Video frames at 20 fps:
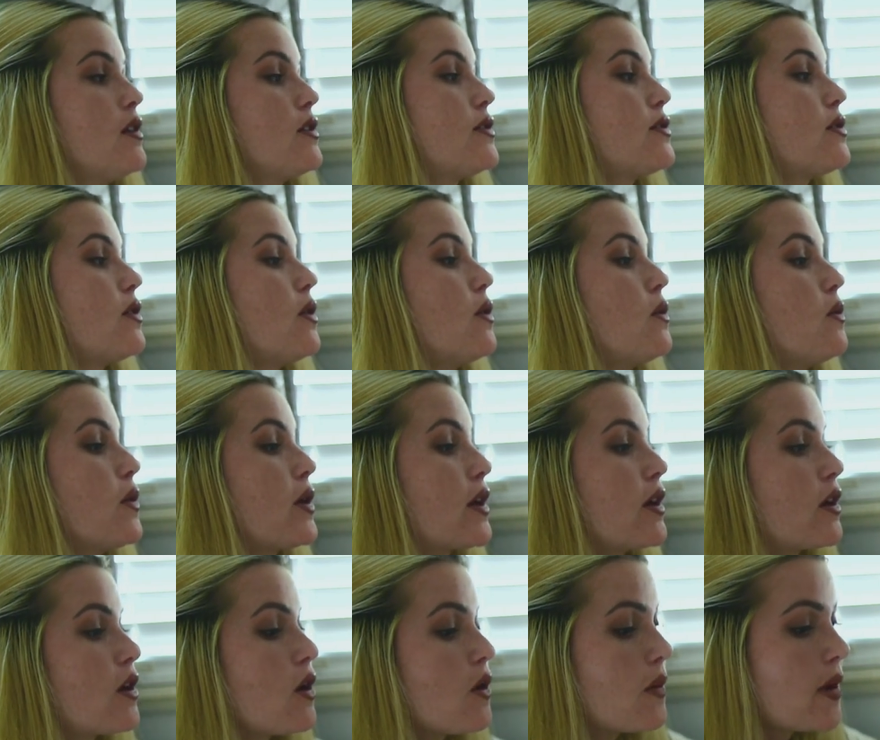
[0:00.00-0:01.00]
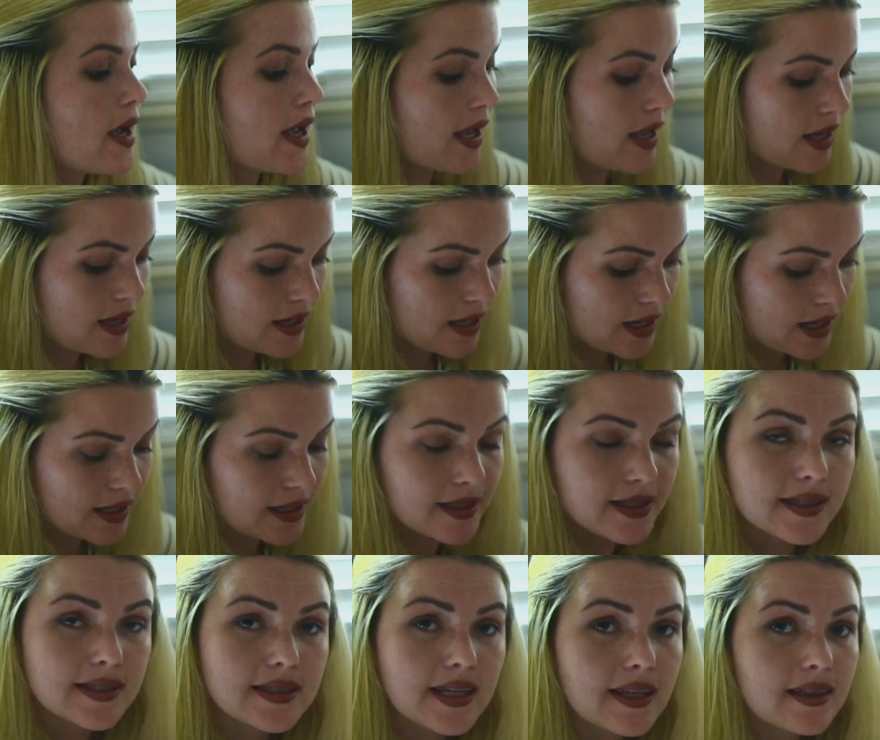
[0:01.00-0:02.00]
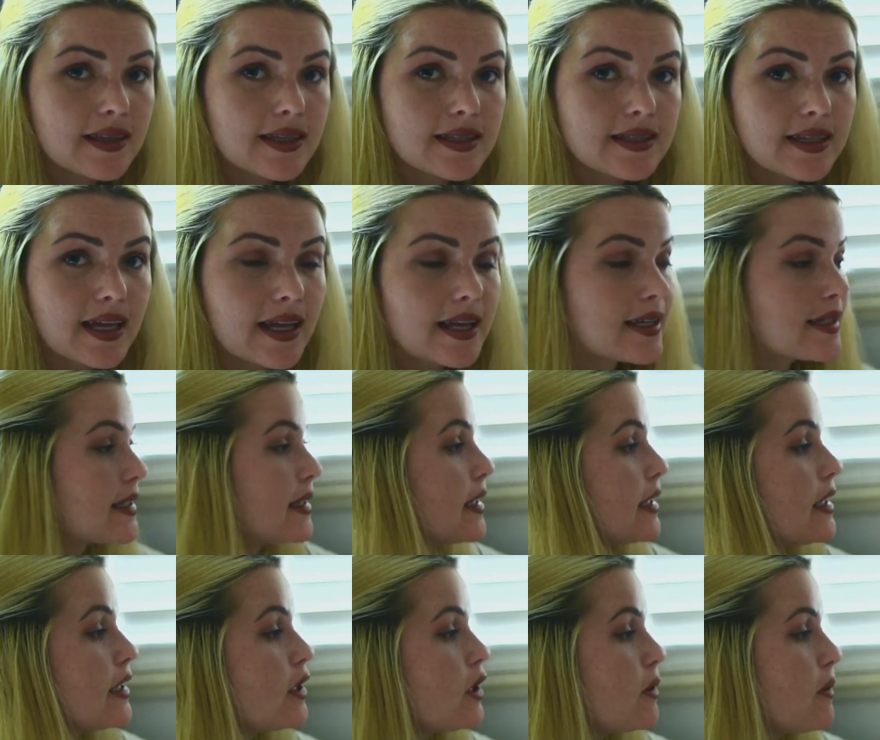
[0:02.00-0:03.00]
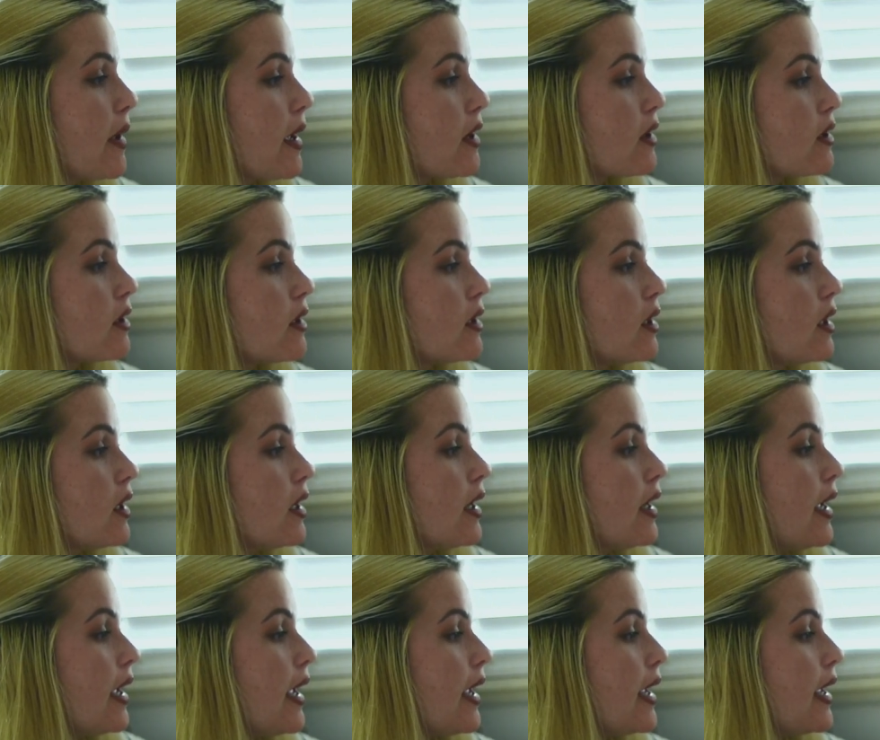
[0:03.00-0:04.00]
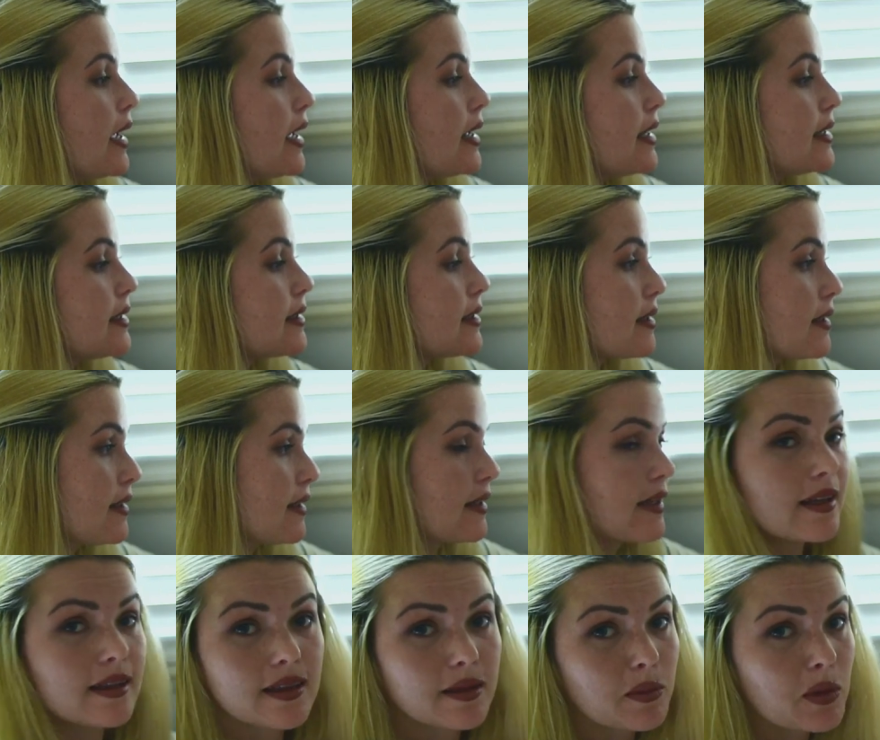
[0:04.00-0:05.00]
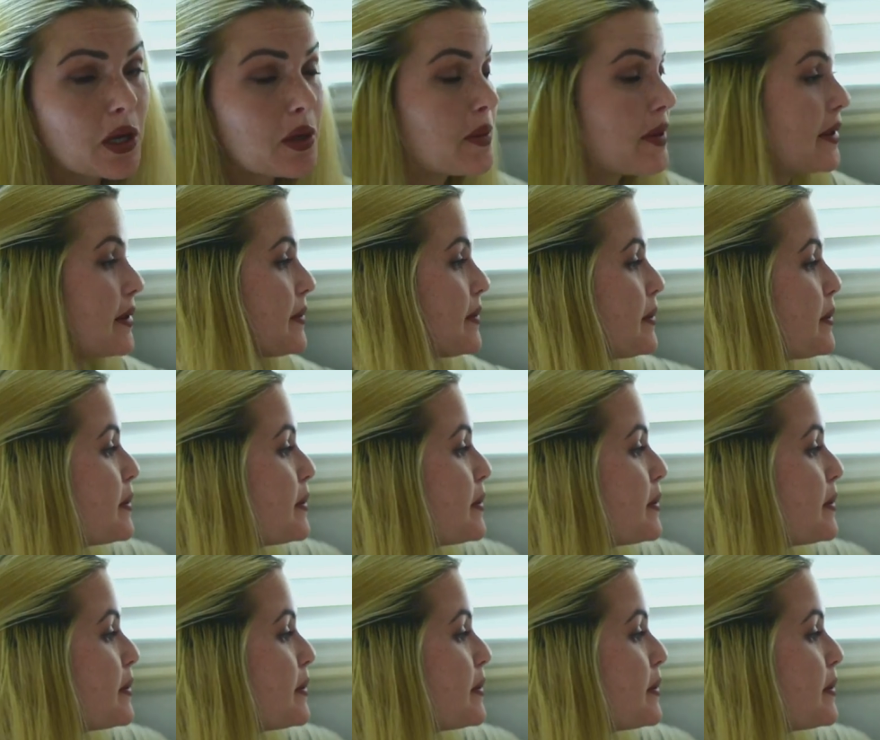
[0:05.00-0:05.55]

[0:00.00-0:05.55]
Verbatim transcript: So we're going to go ahead and set these eggs in the incubator and get them going.